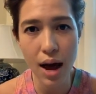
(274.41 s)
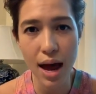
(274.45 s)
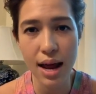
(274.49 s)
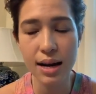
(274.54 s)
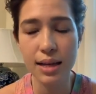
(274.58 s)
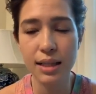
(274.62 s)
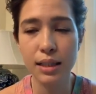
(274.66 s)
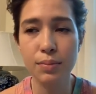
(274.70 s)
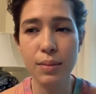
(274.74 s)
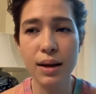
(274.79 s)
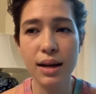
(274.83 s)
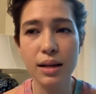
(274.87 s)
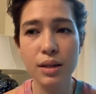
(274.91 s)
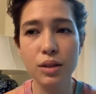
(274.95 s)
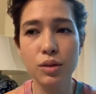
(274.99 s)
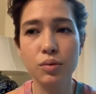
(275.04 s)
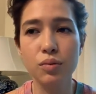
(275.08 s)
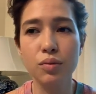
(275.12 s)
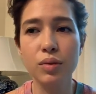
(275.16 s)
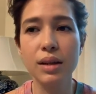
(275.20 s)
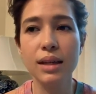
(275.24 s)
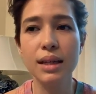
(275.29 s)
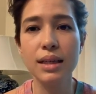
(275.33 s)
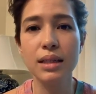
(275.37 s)
and it's made us
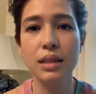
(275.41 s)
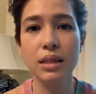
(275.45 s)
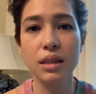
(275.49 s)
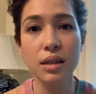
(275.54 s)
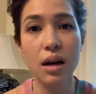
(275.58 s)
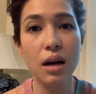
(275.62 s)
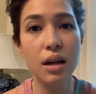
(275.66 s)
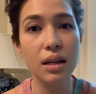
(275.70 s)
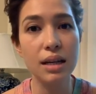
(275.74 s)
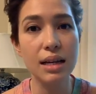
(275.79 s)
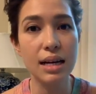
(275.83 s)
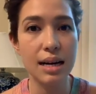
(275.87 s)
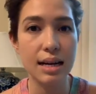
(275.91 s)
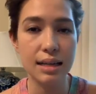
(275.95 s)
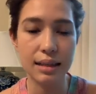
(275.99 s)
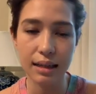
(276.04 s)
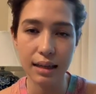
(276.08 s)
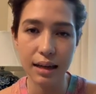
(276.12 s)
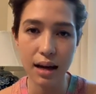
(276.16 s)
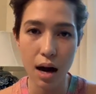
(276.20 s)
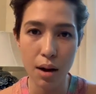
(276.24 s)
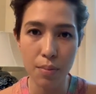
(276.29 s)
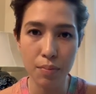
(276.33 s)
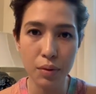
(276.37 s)
really solid as
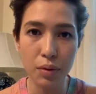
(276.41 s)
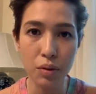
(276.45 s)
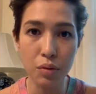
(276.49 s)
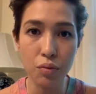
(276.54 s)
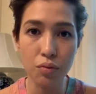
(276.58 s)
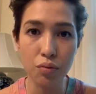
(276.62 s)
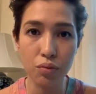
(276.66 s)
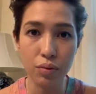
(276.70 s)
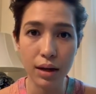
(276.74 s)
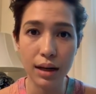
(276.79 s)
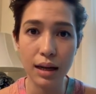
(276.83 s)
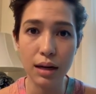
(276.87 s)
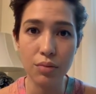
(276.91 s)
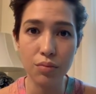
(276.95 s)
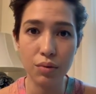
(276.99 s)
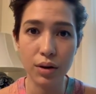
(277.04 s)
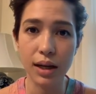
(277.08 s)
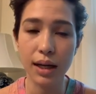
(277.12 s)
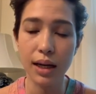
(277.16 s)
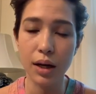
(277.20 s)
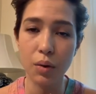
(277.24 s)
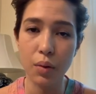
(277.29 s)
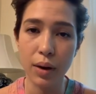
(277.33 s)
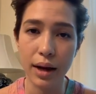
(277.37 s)
a couple really,
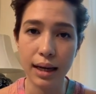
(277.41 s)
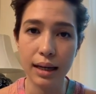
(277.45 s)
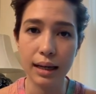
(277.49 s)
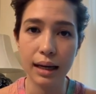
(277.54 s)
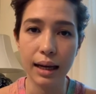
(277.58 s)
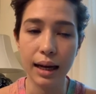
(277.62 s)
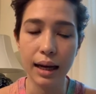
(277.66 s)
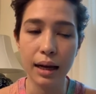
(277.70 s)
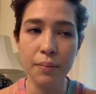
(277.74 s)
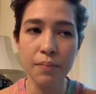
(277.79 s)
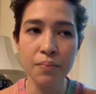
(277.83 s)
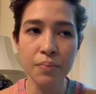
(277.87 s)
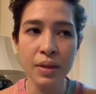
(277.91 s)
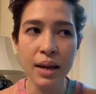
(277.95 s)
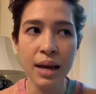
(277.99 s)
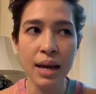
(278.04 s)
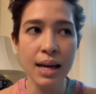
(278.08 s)
really quickly.